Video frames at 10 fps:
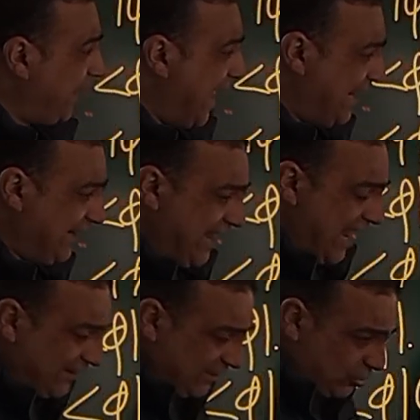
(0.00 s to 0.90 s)

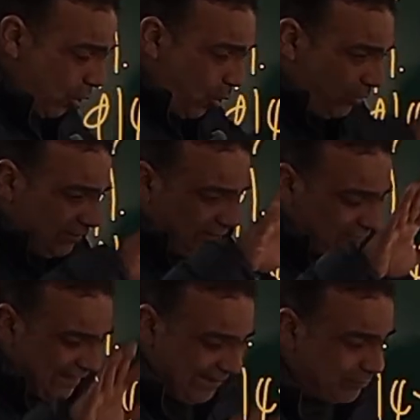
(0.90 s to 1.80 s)
And this whole
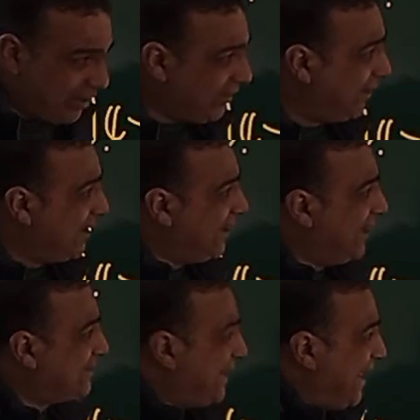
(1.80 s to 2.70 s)
library
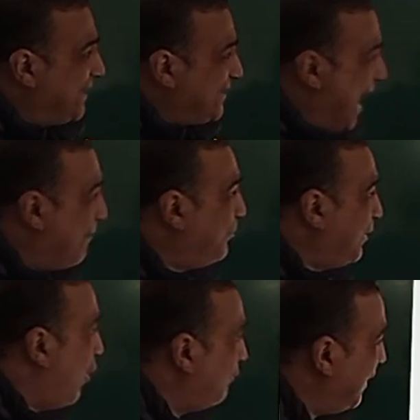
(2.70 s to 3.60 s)
is an
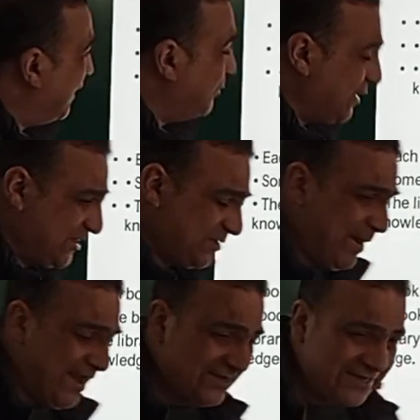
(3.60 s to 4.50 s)
example of the Hilbert
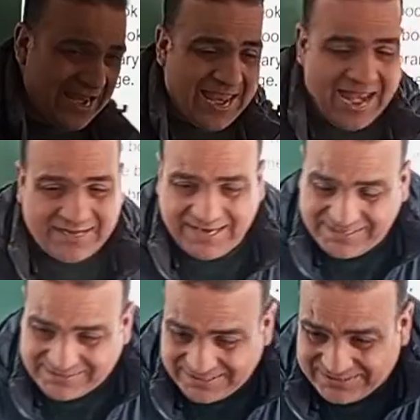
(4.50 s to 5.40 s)
space, and the
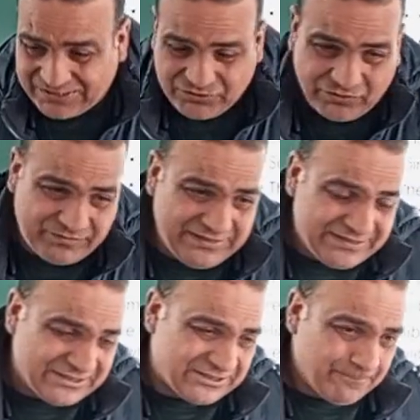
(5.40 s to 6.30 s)
existence of
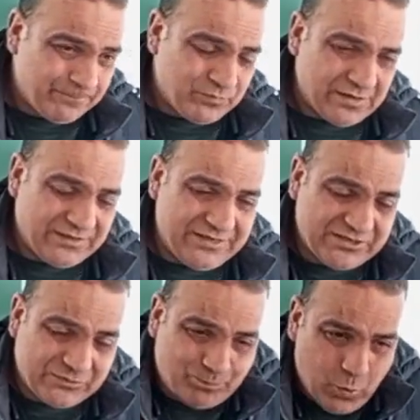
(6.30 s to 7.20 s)
these
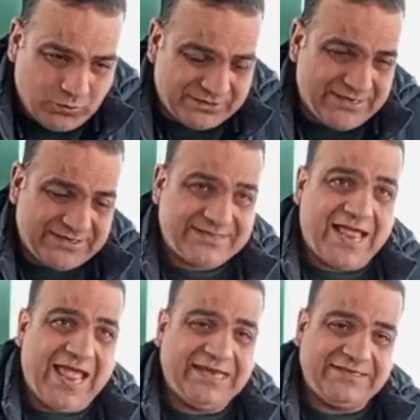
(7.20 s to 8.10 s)
books
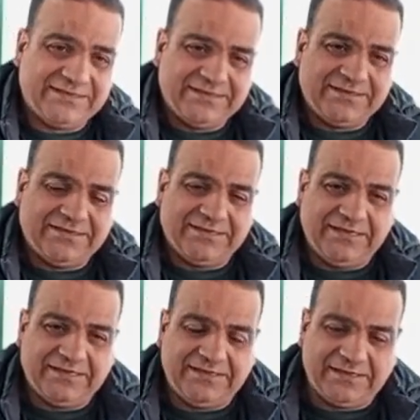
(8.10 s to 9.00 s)
inside
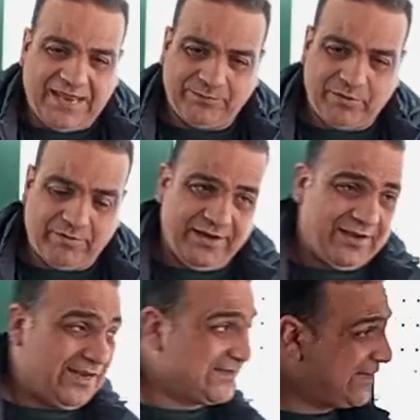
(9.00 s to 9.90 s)
the library
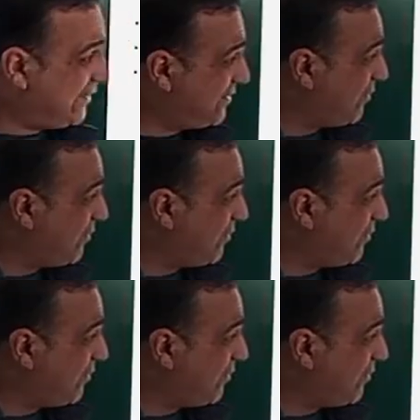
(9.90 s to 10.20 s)
is